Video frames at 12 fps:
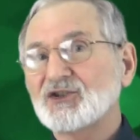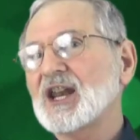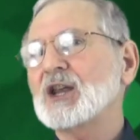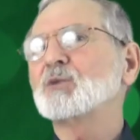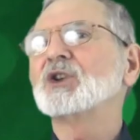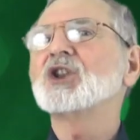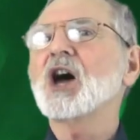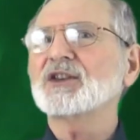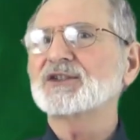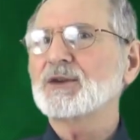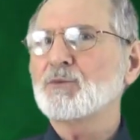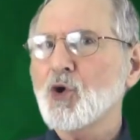that it will not
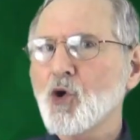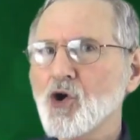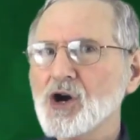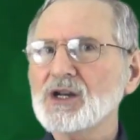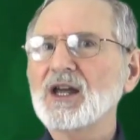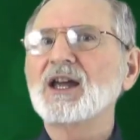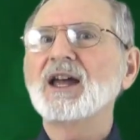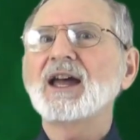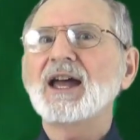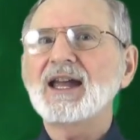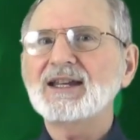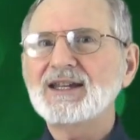support
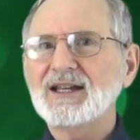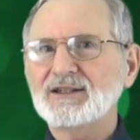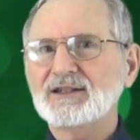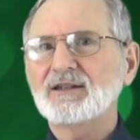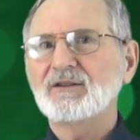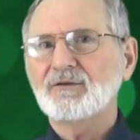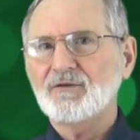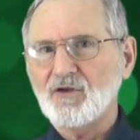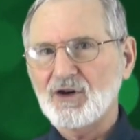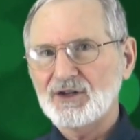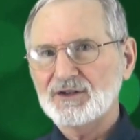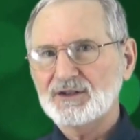a dense
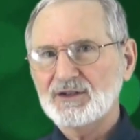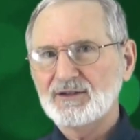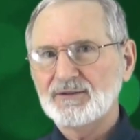forest.